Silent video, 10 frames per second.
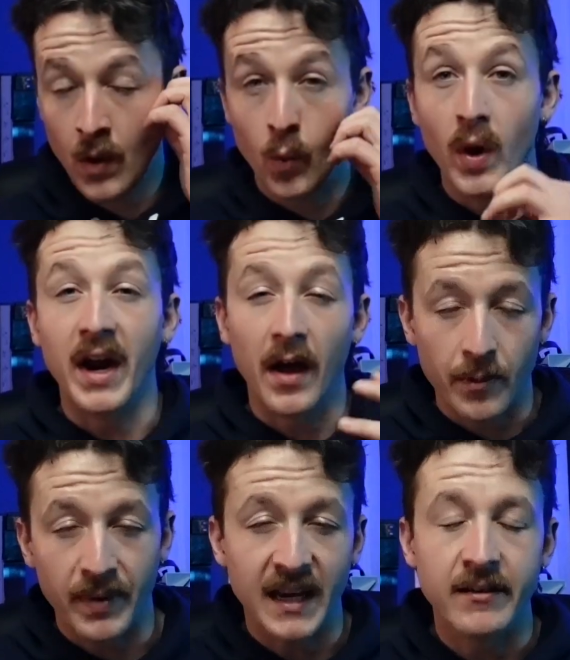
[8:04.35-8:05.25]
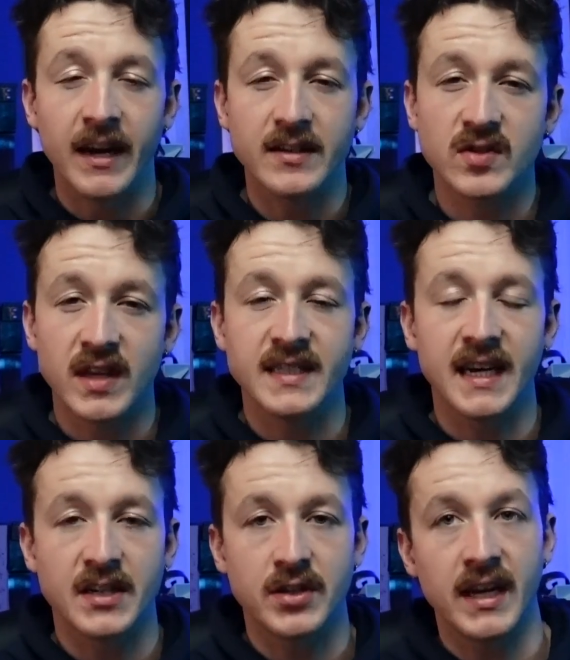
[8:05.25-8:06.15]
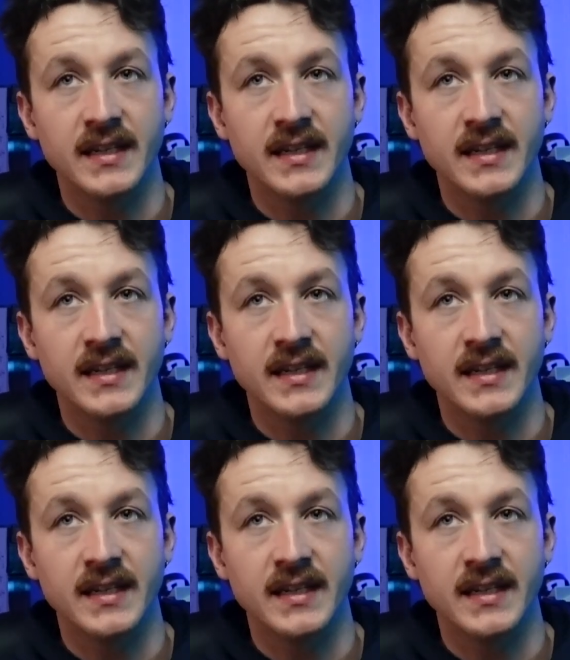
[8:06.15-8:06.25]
One other beginner exercise, actually,